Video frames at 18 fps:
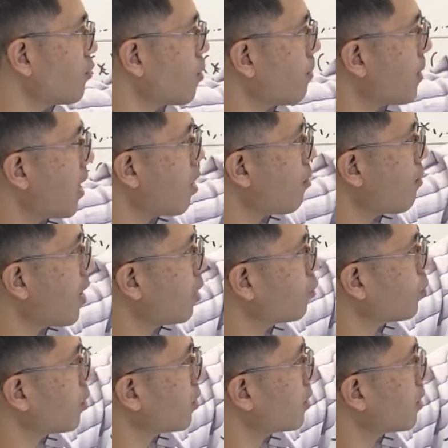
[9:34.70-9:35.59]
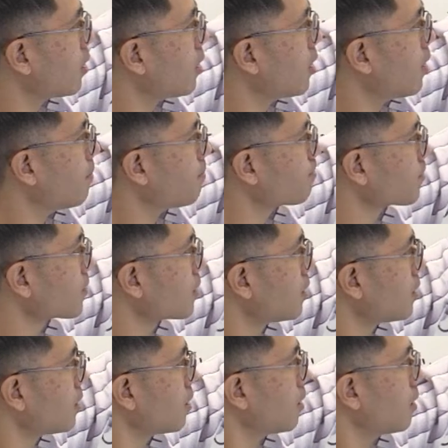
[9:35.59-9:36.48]
you play around with
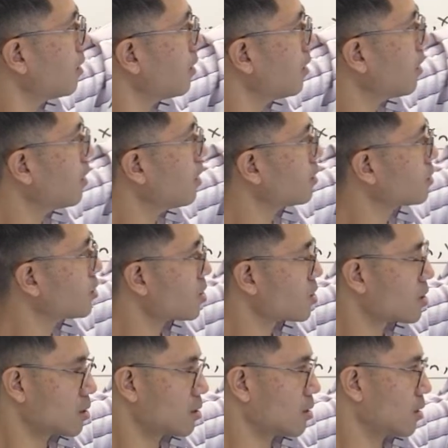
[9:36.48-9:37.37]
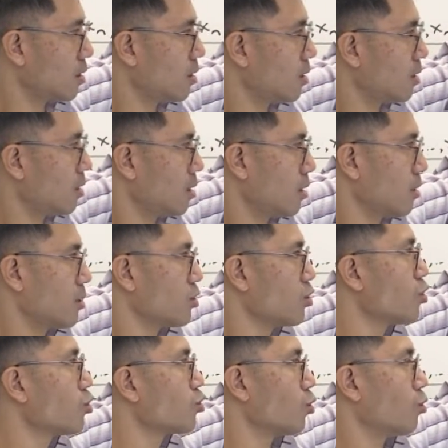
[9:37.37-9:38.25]
just the
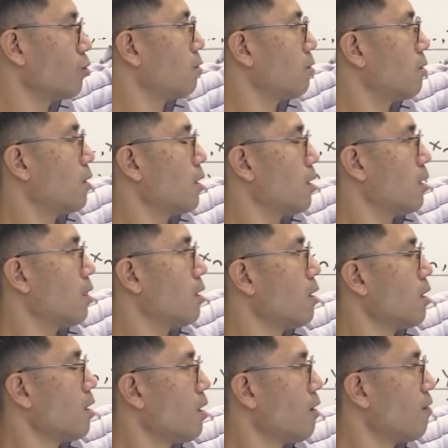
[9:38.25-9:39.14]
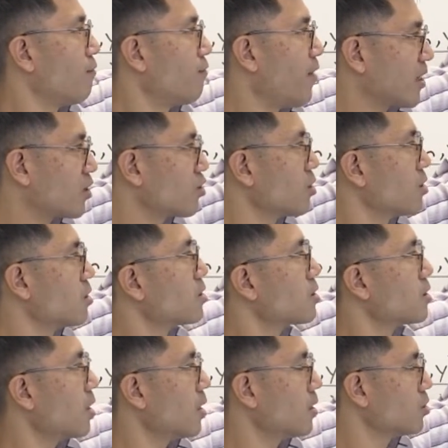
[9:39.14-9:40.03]
usual
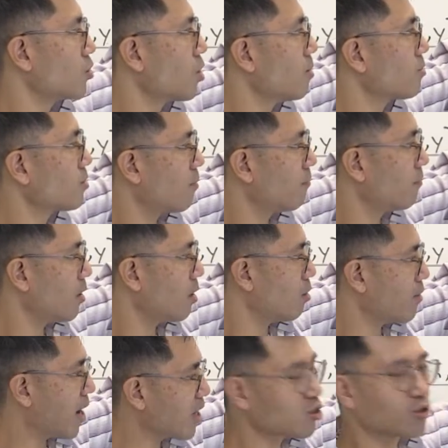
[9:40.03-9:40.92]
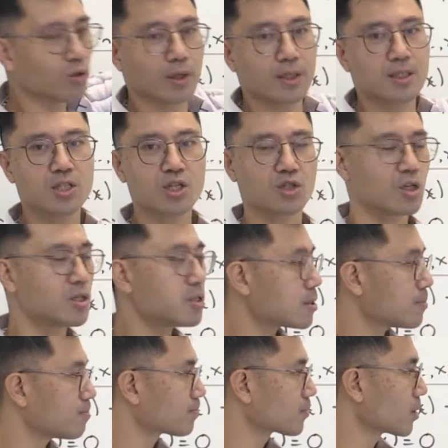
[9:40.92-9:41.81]
fractions in terms of rational
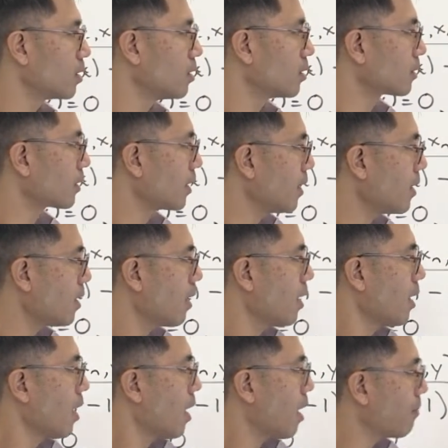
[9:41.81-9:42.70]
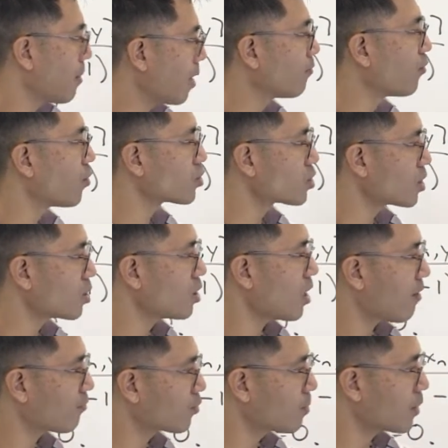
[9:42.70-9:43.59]
integers, okay? But unfortunately,
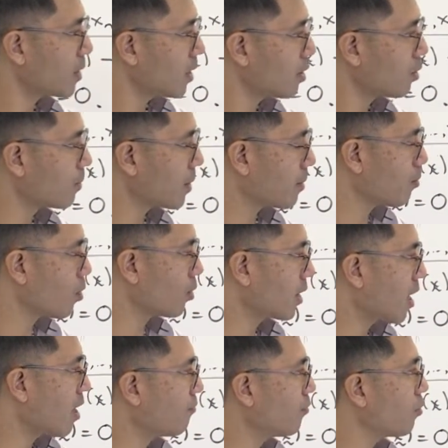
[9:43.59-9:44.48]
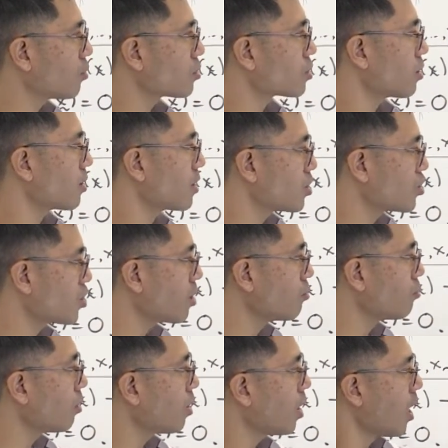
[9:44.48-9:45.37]
you have to be a little bit more careful. So in
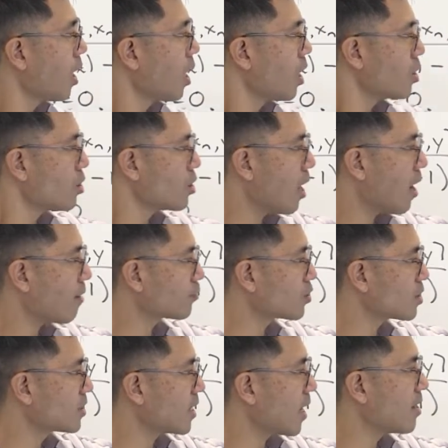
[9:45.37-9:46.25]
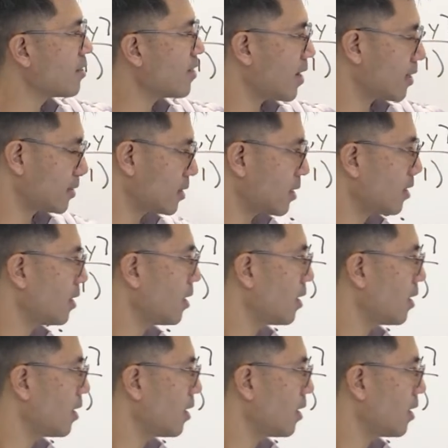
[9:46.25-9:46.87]
general, you have to say that